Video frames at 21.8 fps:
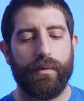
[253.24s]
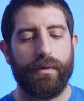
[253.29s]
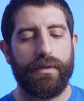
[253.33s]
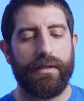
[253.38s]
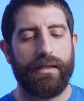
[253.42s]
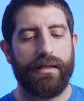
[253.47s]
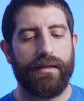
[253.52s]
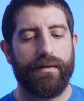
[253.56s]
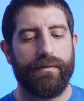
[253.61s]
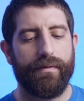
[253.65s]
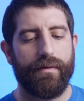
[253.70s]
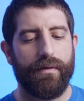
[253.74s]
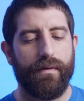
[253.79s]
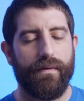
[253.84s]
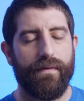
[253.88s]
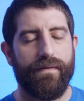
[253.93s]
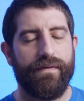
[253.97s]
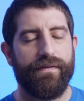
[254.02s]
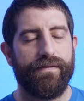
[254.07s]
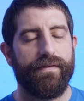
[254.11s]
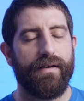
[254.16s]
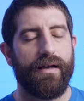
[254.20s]
will give you
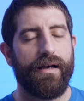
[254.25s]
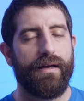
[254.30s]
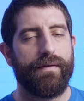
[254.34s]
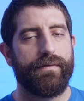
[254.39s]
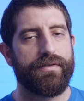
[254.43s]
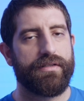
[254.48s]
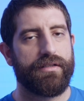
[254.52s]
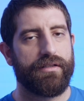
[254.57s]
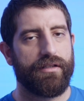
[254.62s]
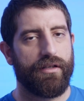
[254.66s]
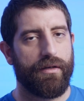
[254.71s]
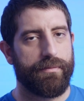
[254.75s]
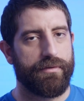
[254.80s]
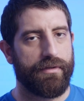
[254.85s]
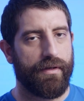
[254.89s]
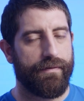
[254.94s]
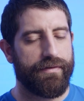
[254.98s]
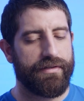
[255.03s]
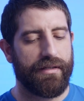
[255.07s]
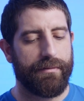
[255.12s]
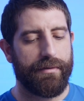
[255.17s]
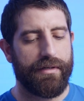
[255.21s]
5 stops
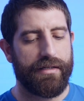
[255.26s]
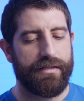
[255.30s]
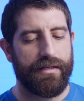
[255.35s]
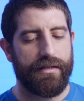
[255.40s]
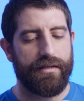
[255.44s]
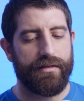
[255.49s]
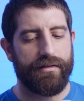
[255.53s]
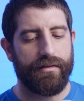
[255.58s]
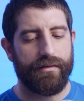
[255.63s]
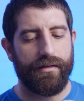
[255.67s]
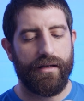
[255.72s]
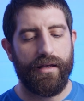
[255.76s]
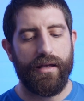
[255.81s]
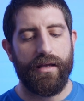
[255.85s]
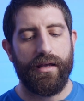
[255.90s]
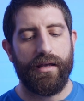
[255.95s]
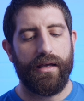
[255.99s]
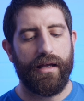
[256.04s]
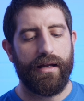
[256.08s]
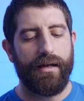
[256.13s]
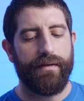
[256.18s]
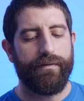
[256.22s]
of stabilization,
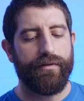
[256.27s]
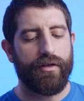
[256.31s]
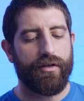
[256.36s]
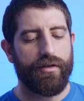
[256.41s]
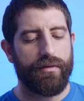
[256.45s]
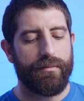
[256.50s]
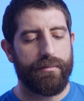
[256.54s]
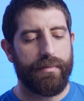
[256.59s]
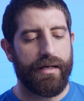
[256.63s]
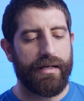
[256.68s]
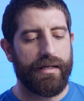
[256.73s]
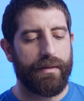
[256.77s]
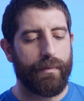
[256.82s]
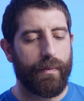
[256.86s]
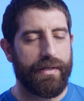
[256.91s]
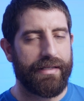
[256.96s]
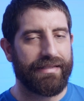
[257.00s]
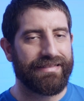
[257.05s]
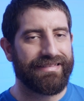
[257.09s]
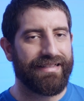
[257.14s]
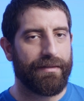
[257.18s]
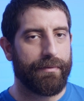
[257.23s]
and if you combine it with
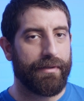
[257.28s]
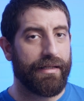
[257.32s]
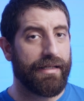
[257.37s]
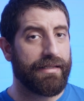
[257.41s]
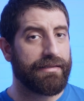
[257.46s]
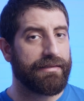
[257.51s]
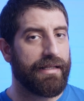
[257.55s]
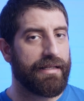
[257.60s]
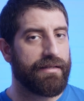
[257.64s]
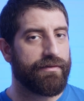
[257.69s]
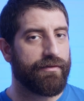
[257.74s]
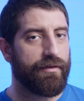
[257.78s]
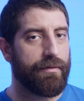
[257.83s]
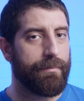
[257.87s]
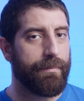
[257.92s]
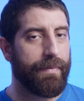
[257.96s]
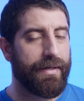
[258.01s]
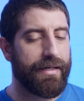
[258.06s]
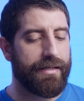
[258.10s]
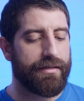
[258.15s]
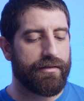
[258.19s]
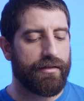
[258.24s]
a stabilized lens from
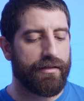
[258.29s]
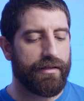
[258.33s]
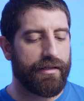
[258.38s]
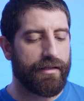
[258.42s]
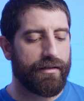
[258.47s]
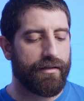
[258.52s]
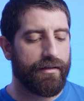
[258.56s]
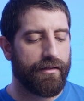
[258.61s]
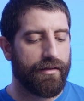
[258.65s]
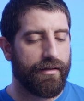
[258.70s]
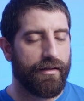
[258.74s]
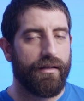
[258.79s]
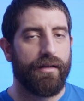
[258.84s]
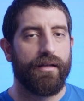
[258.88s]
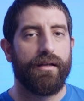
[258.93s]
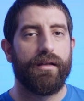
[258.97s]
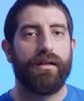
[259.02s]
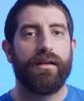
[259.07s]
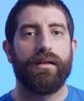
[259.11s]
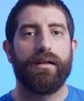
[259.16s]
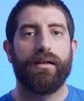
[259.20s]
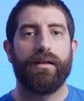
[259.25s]
Panasonic,
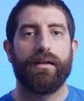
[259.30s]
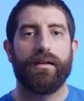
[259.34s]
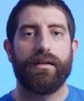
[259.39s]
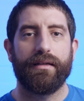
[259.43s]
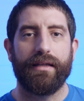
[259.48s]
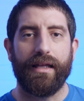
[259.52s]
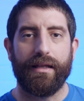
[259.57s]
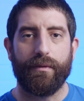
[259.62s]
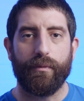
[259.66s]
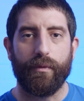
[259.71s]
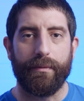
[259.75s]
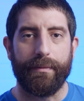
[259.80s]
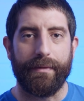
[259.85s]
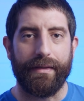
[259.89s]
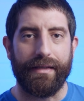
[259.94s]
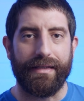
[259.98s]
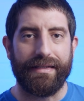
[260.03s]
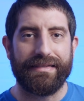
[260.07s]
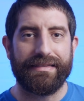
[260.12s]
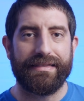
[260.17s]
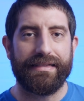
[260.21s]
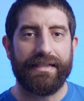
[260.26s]
that will be
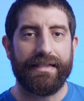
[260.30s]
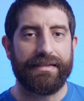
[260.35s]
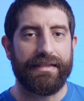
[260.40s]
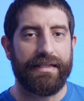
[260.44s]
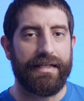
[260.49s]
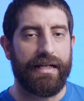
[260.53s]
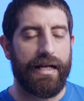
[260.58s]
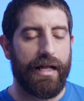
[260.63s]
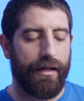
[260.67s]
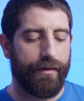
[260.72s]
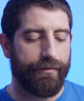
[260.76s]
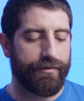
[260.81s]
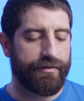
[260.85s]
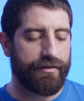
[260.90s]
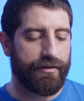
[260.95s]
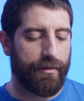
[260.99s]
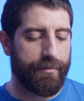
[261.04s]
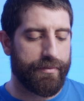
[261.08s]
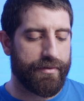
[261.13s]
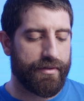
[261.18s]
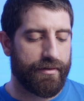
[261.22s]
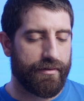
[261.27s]
6.5
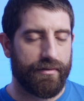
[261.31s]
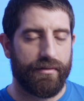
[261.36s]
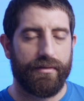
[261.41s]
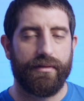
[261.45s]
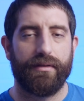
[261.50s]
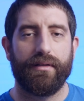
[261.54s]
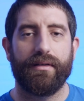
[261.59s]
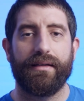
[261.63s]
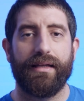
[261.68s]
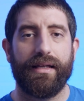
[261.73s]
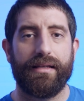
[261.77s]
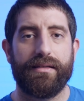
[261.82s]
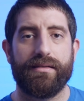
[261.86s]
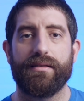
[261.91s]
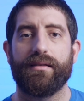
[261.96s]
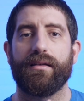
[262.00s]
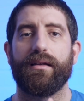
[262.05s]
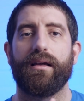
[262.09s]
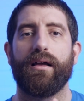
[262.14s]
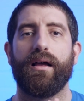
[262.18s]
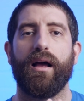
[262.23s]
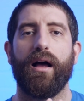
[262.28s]
stops. That's
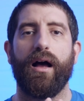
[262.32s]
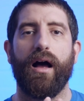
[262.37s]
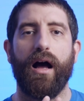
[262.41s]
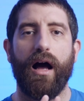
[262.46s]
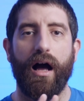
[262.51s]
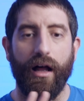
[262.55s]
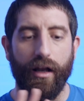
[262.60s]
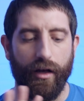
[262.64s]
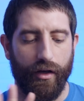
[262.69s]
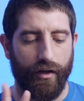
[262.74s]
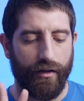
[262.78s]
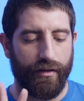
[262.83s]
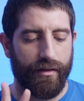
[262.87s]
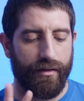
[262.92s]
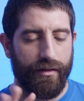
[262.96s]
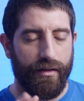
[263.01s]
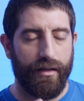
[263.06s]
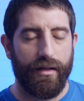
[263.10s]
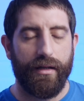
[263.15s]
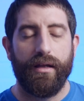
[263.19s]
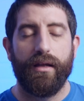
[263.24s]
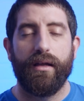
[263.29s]
a lot.
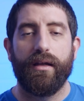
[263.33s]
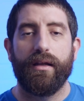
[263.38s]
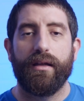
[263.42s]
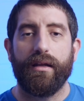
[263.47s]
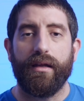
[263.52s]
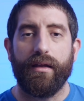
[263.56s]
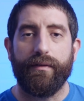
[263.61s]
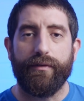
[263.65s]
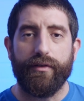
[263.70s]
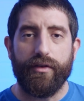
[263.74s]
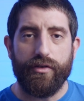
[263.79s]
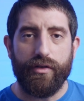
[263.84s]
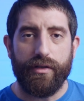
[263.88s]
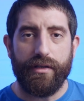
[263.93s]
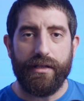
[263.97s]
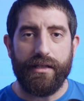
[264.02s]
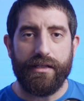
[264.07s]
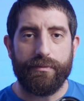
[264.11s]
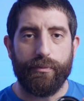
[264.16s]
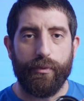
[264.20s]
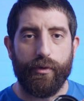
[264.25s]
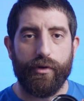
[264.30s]
If you're shooting
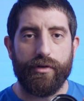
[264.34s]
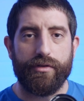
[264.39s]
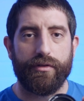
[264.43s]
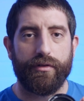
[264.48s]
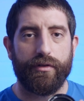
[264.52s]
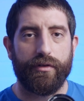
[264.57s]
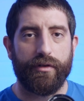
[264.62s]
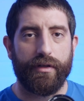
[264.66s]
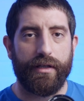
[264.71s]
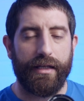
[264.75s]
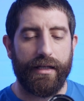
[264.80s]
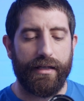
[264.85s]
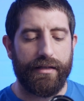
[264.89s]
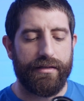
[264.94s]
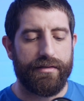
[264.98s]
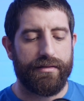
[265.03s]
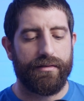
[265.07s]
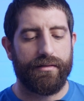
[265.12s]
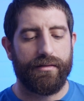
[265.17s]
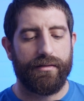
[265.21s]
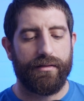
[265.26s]
sports or kids,